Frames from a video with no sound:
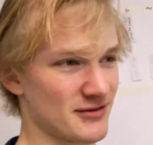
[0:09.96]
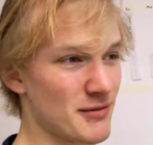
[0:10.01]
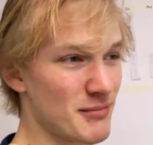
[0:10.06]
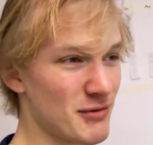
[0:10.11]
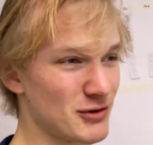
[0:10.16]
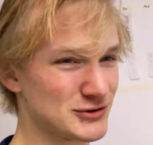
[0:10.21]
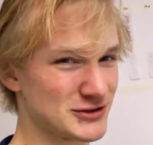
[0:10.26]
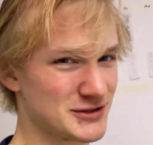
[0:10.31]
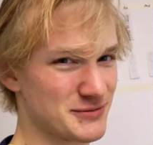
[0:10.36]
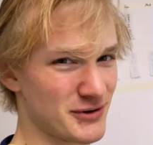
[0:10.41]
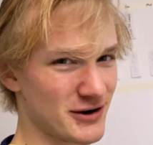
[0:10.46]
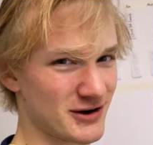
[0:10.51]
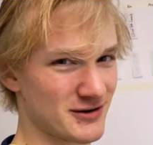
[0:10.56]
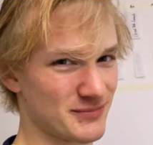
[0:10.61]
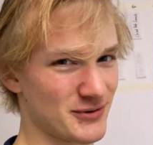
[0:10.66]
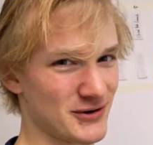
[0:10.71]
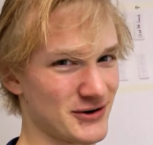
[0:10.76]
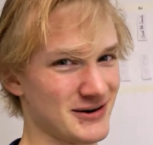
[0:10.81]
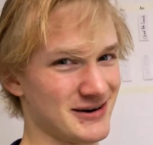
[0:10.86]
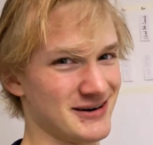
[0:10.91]
The most
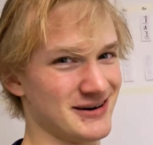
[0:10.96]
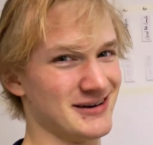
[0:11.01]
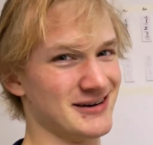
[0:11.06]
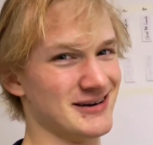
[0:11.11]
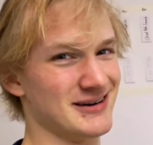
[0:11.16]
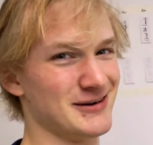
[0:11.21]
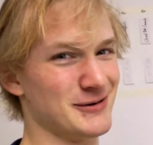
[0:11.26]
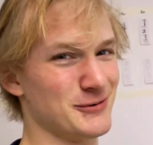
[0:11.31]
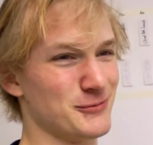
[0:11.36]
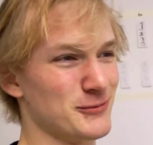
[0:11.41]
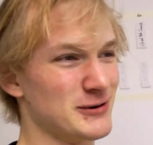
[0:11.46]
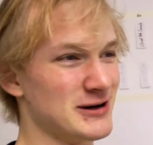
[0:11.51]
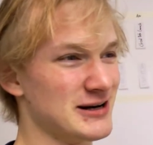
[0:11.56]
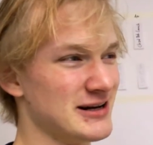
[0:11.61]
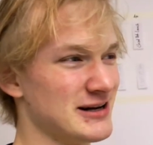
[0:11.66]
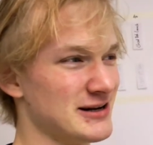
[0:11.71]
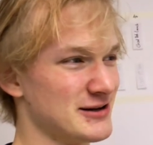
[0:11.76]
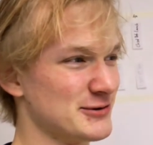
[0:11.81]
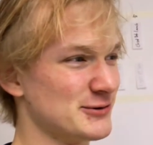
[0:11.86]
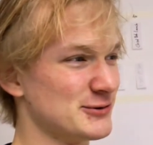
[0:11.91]
important point, we
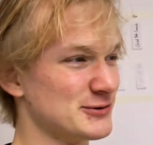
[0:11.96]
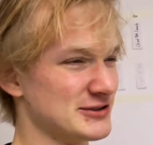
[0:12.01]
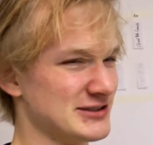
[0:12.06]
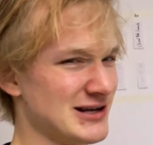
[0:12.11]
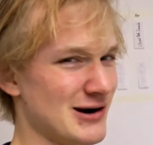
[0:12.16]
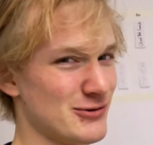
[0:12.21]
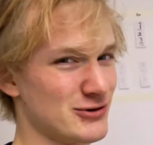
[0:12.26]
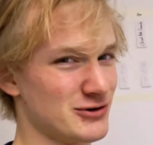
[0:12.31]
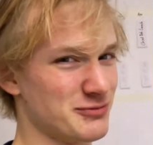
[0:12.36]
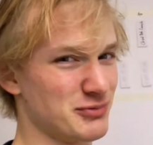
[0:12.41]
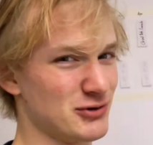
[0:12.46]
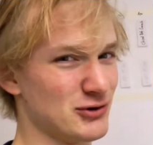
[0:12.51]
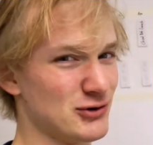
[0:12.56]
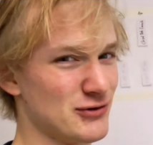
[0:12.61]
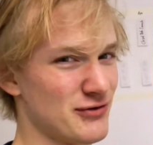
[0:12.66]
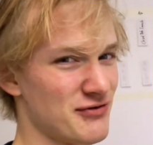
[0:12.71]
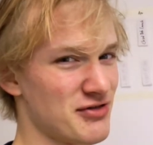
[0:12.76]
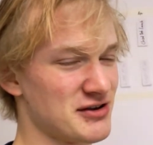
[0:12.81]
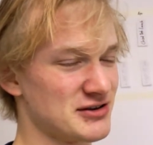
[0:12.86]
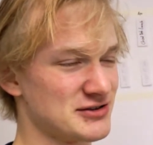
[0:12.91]
need to
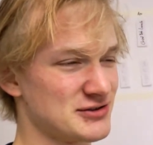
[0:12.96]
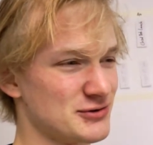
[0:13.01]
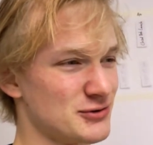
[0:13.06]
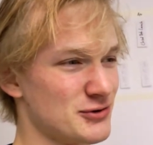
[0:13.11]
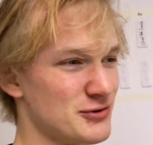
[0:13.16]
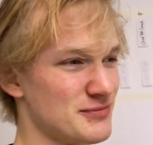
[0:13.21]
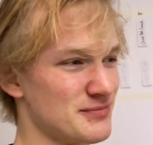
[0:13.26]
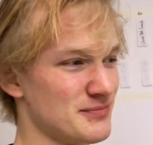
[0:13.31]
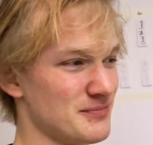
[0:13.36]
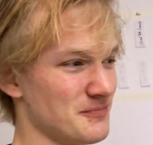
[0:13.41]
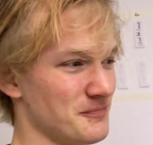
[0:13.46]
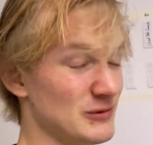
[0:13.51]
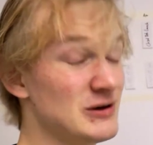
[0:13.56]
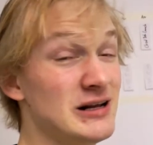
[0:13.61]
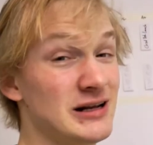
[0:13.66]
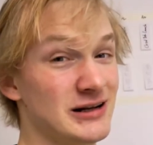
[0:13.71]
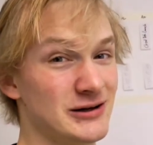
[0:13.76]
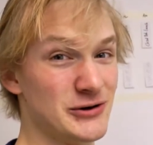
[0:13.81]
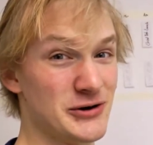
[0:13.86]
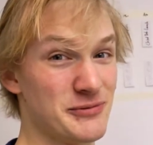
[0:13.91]
soundproof this room. We
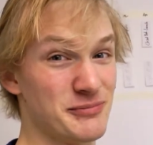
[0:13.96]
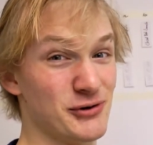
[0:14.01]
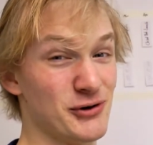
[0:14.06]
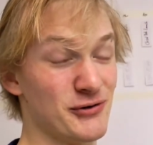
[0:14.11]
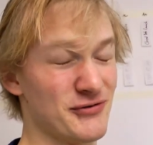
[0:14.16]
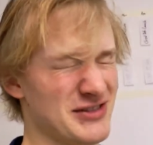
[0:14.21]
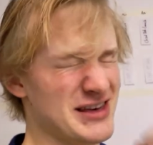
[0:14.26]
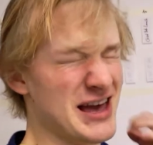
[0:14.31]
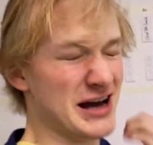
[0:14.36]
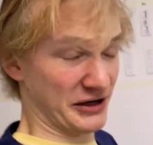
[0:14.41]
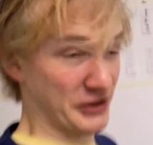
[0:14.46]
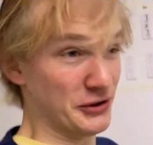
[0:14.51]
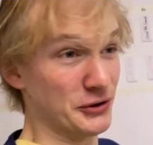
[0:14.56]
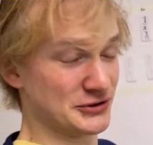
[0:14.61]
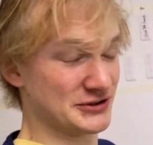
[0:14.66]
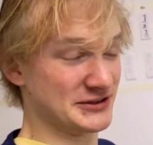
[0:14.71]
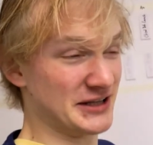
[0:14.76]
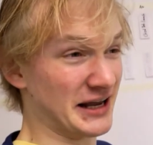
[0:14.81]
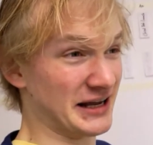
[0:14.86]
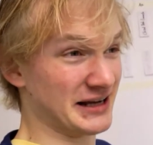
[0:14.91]
need to improve the
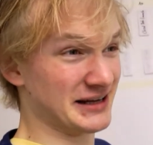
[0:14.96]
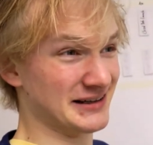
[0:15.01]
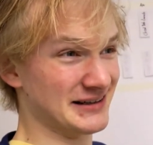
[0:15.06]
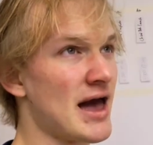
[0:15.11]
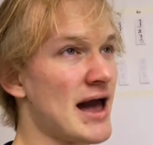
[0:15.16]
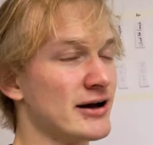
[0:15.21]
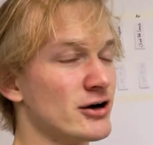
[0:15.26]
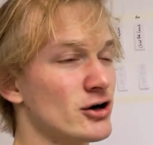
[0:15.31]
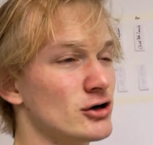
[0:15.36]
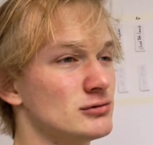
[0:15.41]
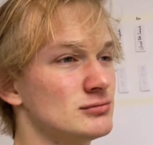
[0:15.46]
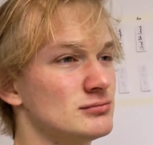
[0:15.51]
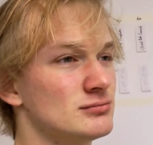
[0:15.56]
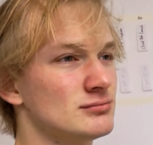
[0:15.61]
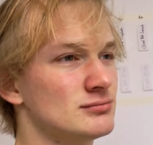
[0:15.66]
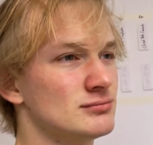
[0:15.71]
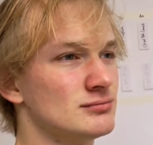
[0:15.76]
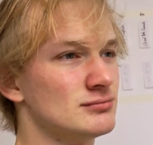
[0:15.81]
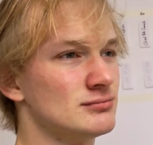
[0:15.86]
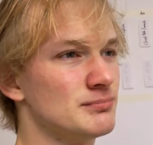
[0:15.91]
acoustic. Echo!
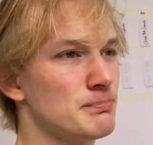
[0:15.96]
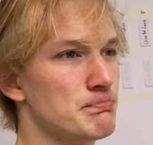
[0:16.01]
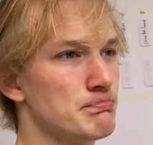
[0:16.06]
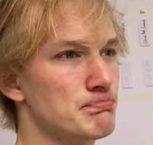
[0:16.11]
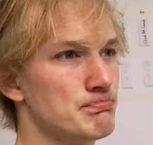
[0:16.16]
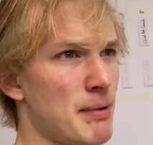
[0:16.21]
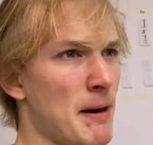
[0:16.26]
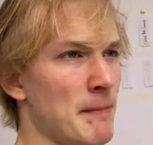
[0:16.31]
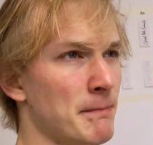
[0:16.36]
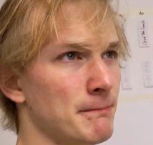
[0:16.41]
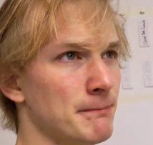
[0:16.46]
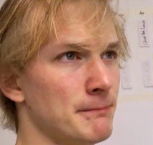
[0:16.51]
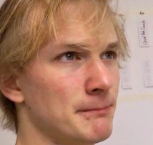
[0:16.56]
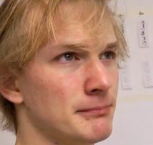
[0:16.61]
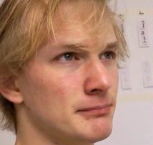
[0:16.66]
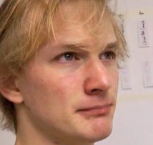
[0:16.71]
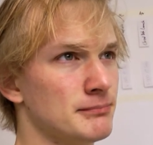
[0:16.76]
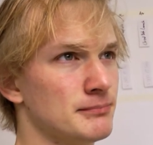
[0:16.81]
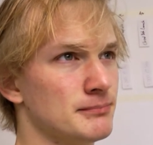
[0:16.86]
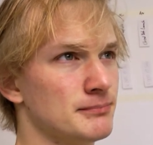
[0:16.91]

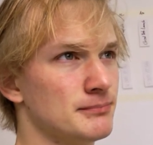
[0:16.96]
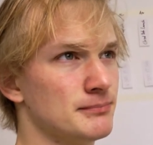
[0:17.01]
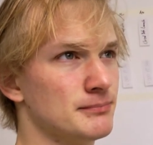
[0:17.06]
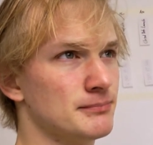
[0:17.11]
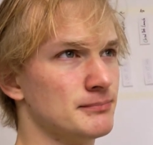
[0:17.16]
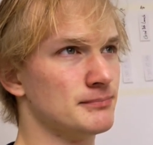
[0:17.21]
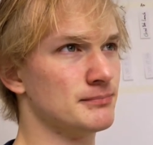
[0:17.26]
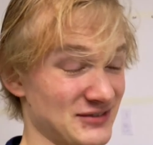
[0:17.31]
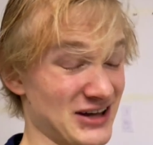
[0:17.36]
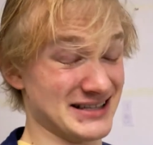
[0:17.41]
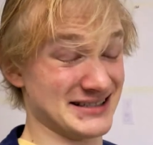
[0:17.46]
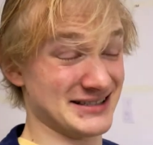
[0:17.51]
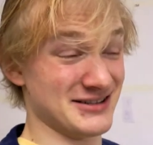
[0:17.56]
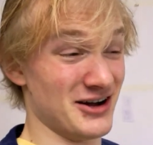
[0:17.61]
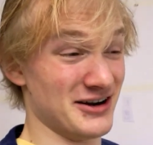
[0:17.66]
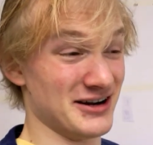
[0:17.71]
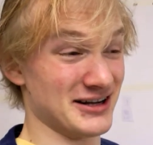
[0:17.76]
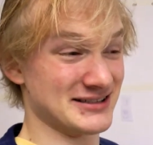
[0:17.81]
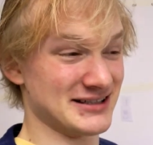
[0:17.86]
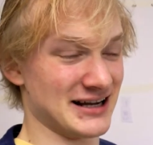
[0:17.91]
Beep. That's
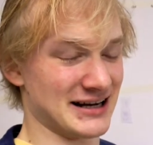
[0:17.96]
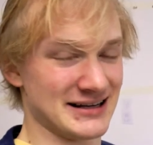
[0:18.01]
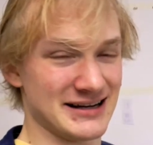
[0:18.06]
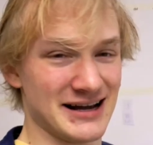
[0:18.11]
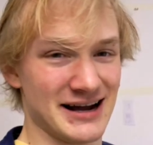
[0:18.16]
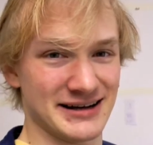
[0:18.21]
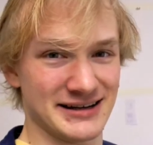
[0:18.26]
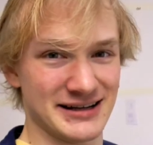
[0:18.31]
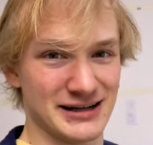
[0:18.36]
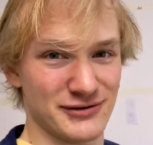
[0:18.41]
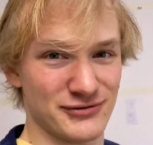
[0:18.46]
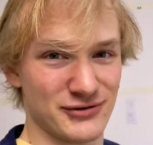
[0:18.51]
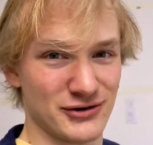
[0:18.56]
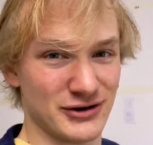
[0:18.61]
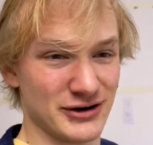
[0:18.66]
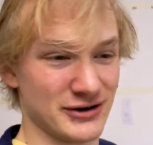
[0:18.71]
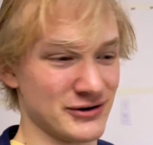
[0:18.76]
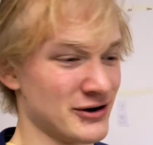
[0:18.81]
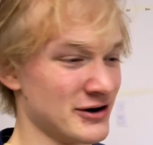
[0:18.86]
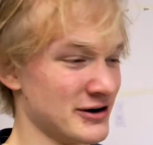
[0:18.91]
not exactly ideal for
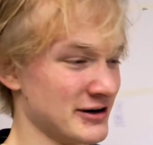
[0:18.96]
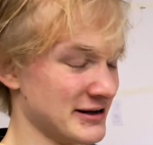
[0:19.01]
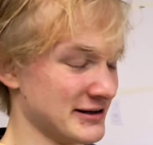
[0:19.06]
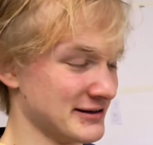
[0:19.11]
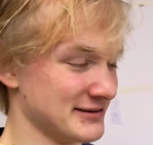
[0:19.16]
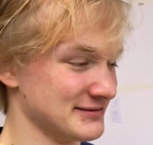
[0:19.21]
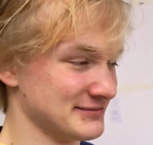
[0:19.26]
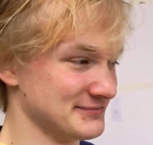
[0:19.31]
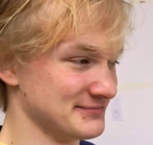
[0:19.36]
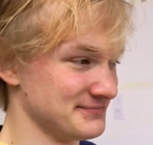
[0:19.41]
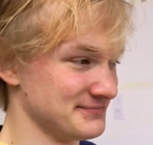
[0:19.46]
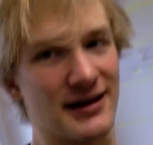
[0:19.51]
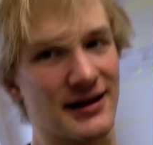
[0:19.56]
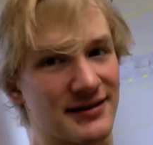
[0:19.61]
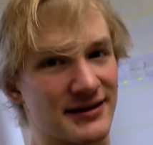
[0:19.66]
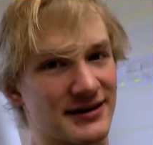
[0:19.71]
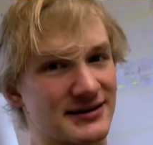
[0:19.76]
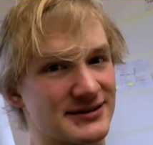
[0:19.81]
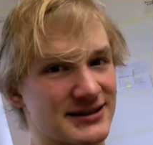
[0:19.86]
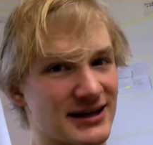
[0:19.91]
recording.
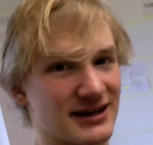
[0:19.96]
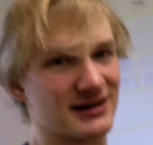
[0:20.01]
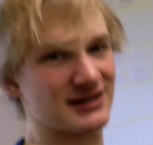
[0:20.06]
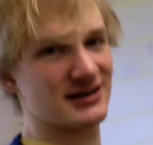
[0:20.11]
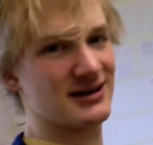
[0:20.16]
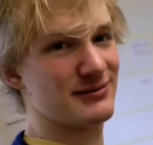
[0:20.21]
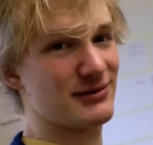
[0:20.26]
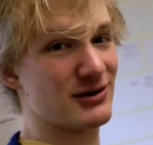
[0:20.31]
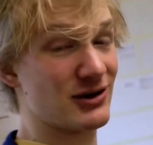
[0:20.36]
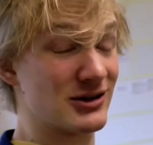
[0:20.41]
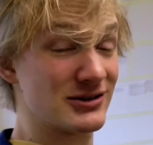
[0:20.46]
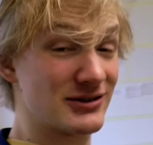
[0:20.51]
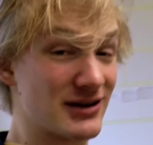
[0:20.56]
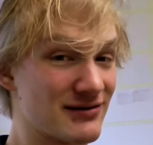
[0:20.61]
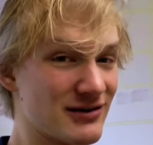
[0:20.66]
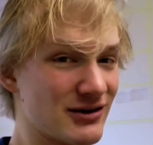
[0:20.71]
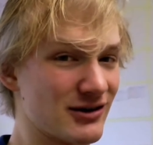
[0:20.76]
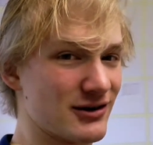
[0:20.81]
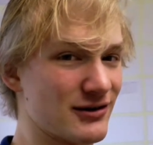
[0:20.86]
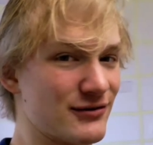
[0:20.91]
And then secondly, we also
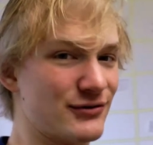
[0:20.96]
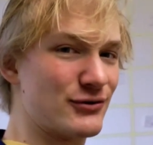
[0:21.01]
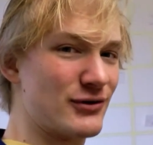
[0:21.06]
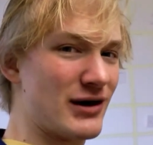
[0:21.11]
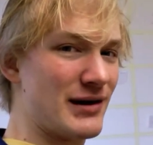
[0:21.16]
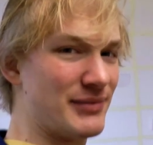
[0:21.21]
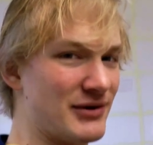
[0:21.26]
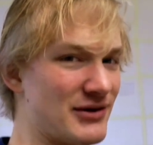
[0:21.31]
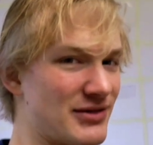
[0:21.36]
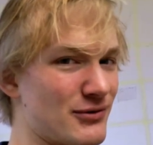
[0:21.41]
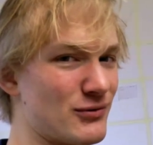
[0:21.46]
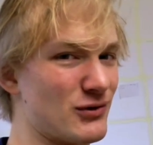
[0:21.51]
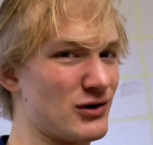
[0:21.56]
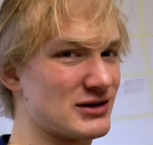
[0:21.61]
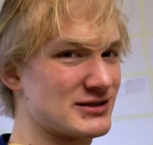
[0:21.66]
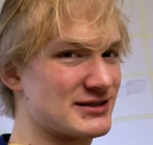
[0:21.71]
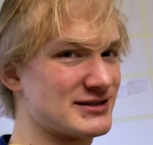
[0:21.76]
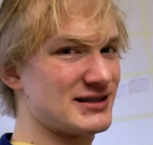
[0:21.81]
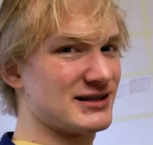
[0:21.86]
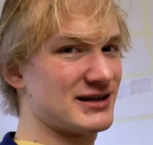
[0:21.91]
have a lot of crap on the
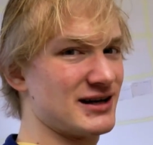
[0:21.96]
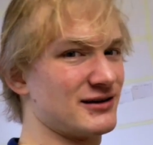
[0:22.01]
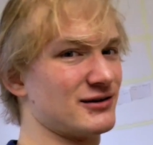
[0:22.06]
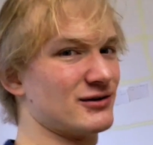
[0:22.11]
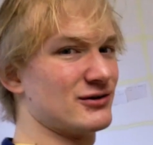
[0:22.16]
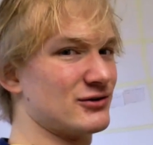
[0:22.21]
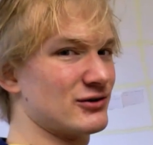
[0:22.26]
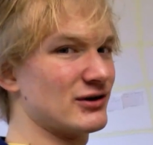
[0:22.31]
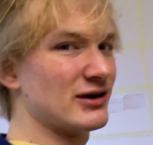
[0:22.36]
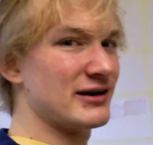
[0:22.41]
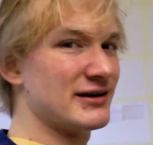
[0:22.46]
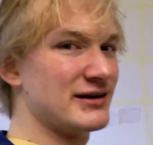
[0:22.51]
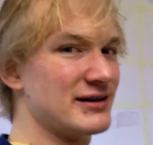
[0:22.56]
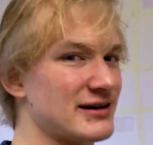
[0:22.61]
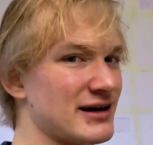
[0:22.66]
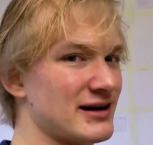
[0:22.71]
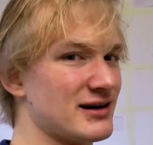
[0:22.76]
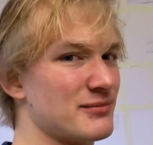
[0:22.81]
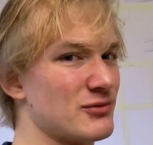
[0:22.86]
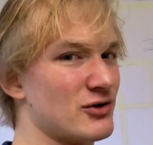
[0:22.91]
walls that I don't really
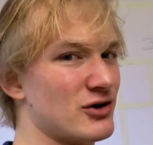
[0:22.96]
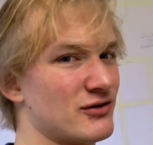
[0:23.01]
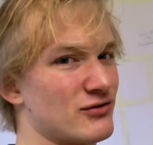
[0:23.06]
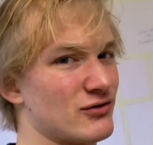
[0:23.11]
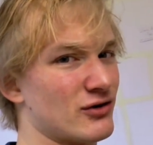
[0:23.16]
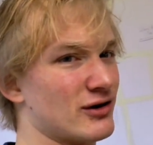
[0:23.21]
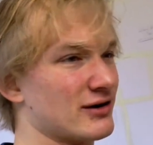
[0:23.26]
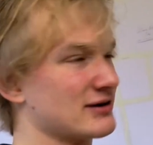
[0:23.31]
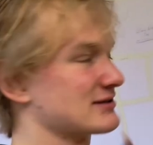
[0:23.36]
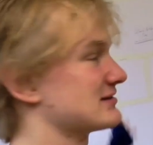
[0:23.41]
need anymore, for